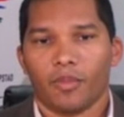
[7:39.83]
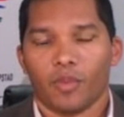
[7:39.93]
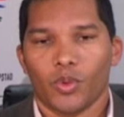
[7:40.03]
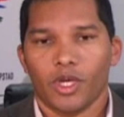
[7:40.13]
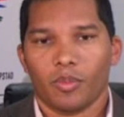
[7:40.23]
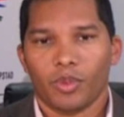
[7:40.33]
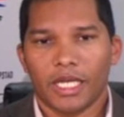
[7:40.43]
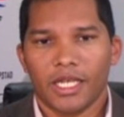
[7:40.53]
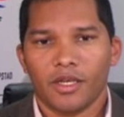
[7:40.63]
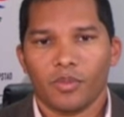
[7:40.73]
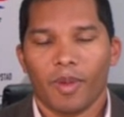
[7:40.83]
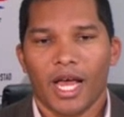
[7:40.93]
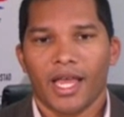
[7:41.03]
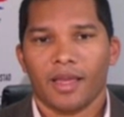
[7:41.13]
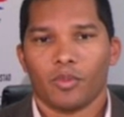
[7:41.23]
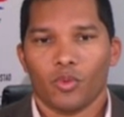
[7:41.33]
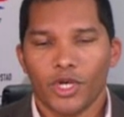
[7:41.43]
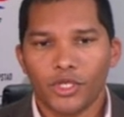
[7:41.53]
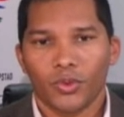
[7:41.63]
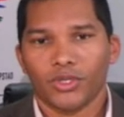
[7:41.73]
We are beginning by
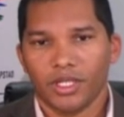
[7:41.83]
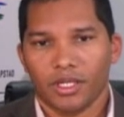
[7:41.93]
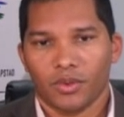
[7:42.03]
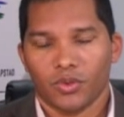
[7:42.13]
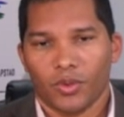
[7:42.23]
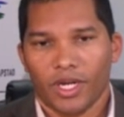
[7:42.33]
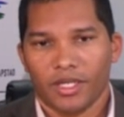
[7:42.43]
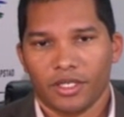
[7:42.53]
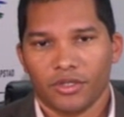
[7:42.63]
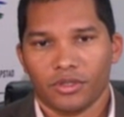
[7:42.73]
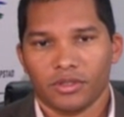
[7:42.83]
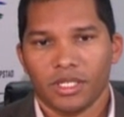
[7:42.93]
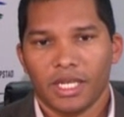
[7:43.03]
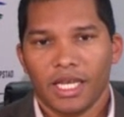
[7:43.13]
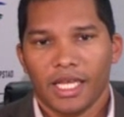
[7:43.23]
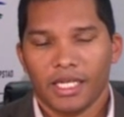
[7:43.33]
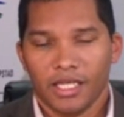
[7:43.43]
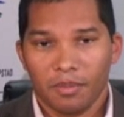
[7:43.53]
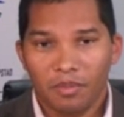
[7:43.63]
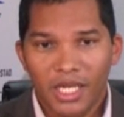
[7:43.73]
resourcing those organizations. In
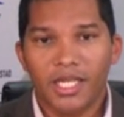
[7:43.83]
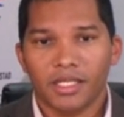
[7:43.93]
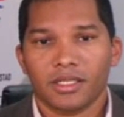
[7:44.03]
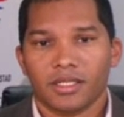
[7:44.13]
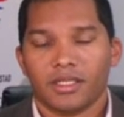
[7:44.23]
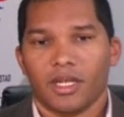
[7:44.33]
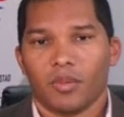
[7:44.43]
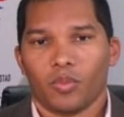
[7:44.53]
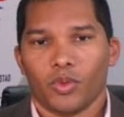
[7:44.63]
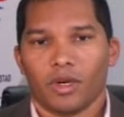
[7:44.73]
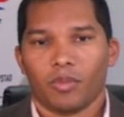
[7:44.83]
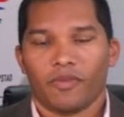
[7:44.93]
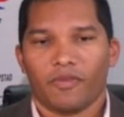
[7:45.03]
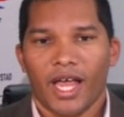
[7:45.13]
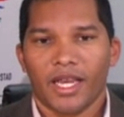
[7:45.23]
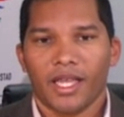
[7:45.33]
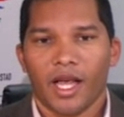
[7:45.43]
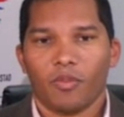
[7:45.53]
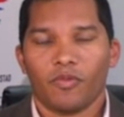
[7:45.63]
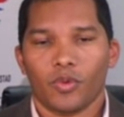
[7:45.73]
the immediate term, we are providing
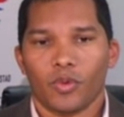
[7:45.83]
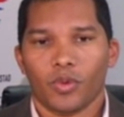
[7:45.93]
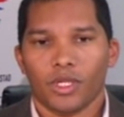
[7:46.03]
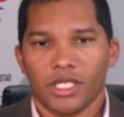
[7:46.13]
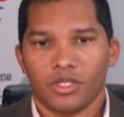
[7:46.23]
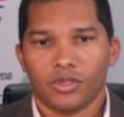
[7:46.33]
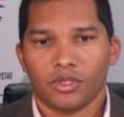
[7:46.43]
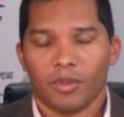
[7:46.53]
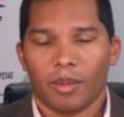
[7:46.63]
help for these children